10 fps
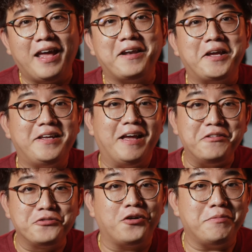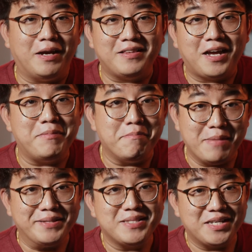and I enjoyed my time
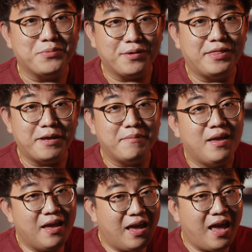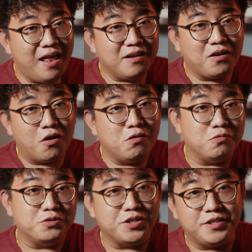immensely with them. And
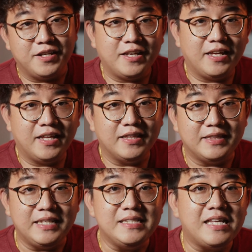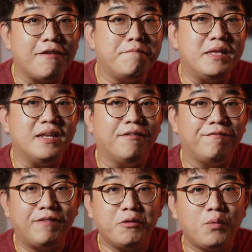conclusion, these have been a
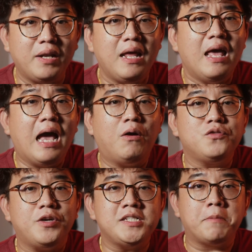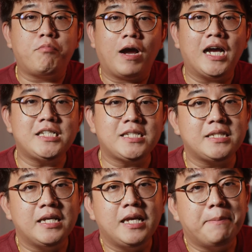fun one. I was very
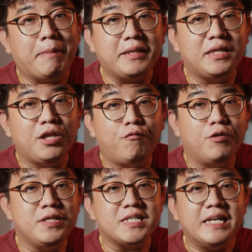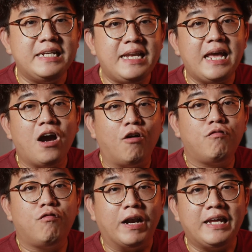surprised by the difference a day
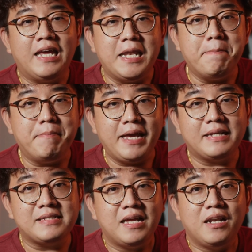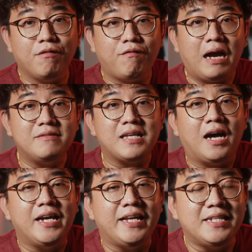of running in makes. The 5s
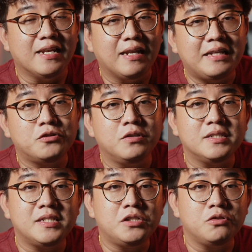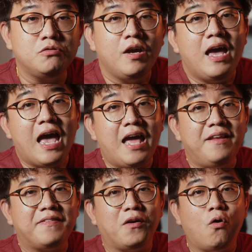are a delight to listen to and
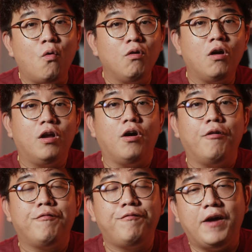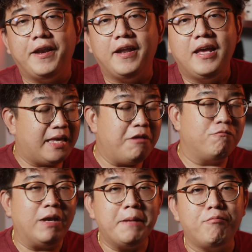it's a whole lot of fun. It
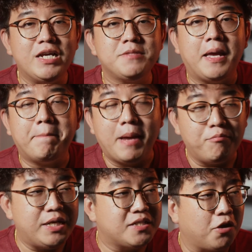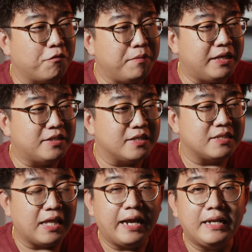really brings back memories of me
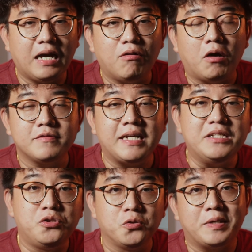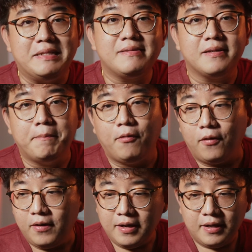just lying down outside Zouk in
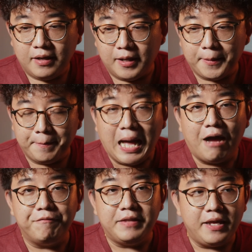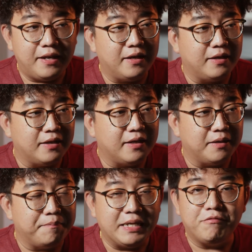Singapore, half
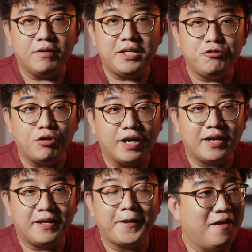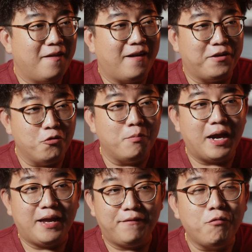dead, being really drunk. I know
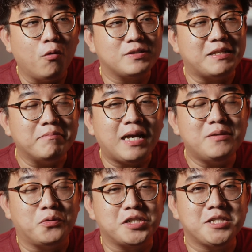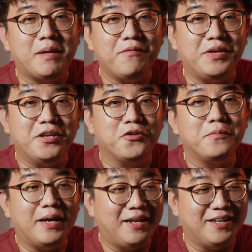my folks sometimes watches my
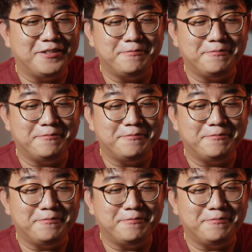videos, but